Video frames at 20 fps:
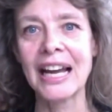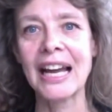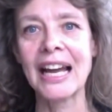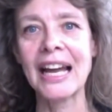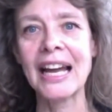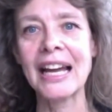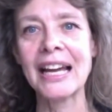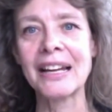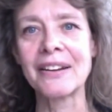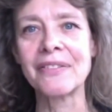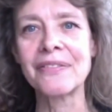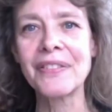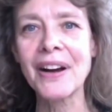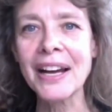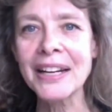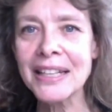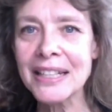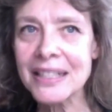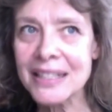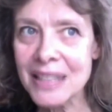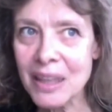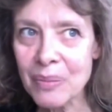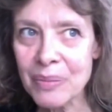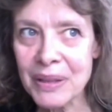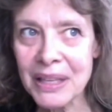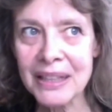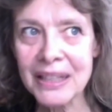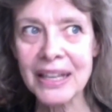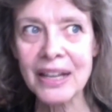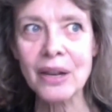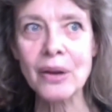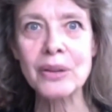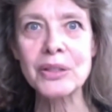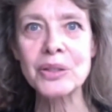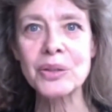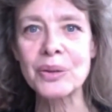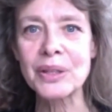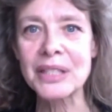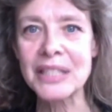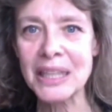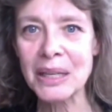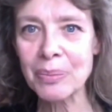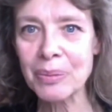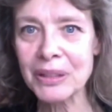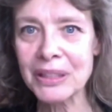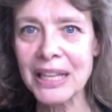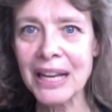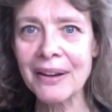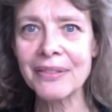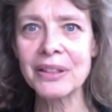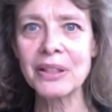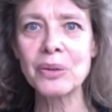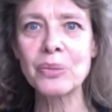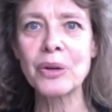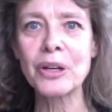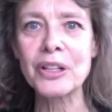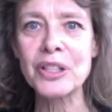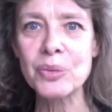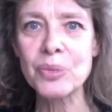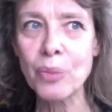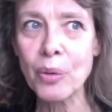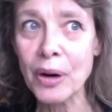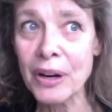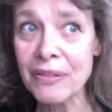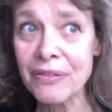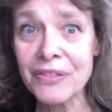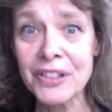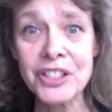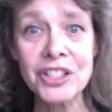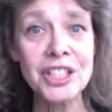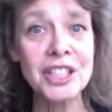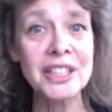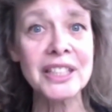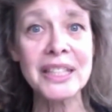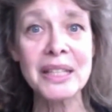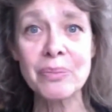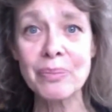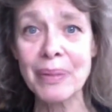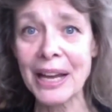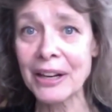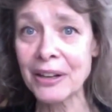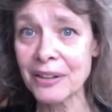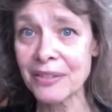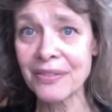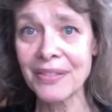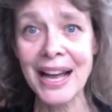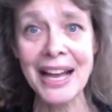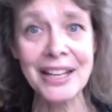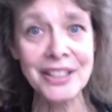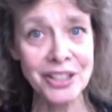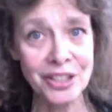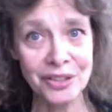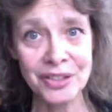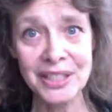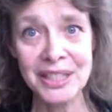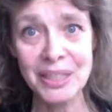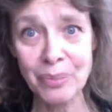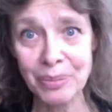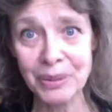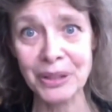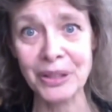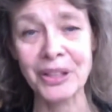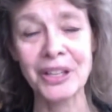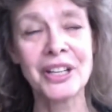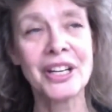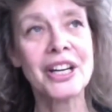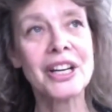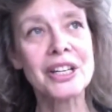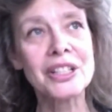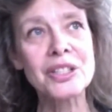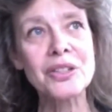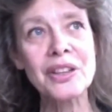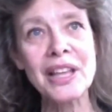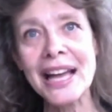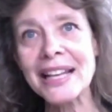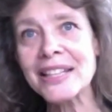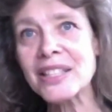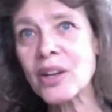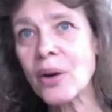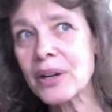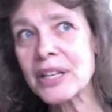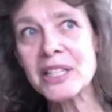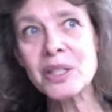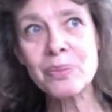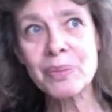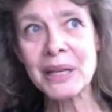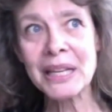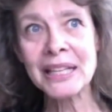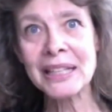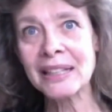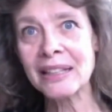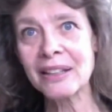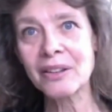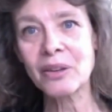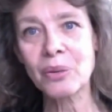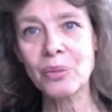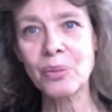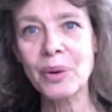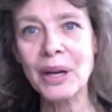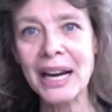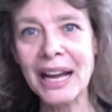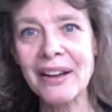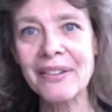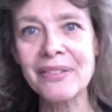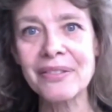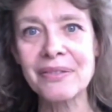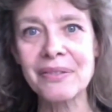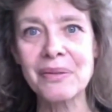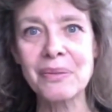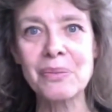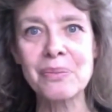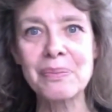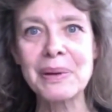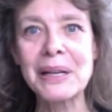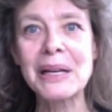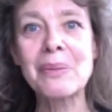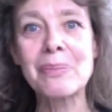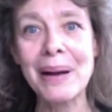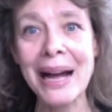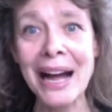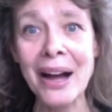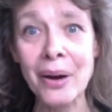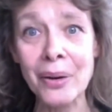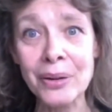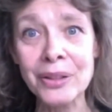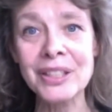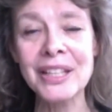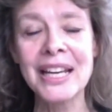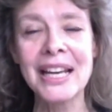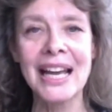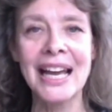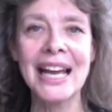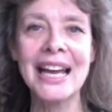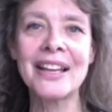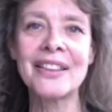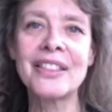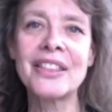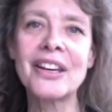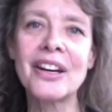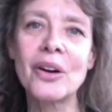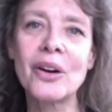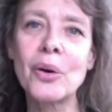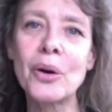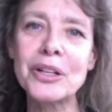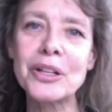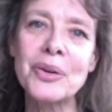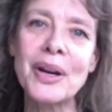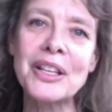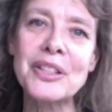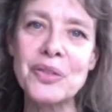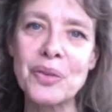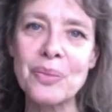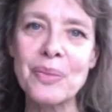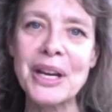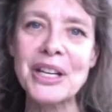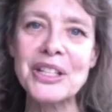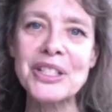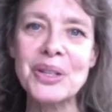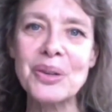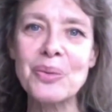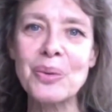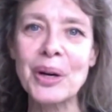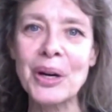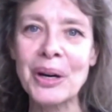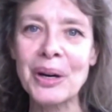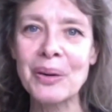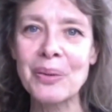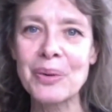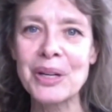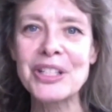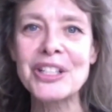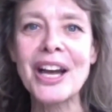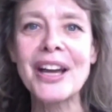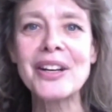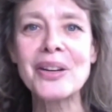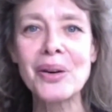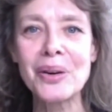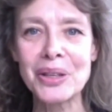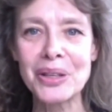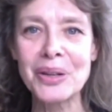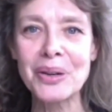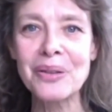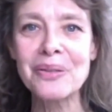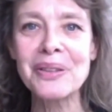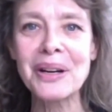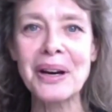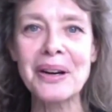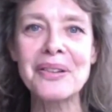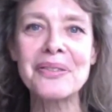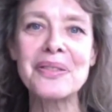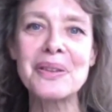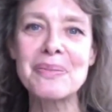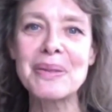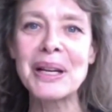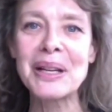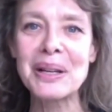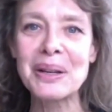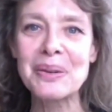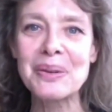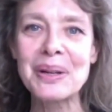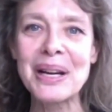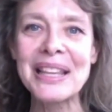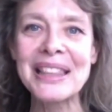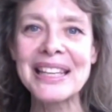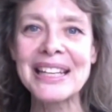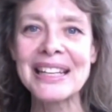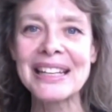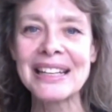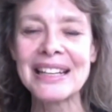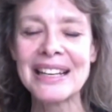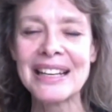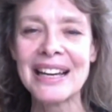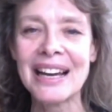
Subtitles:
And finding something that goes to a deeper level, works more efficiently, better, faster, simpler. So that's always been what I've been about. And the core transformation work, which I know you're very familiar with, and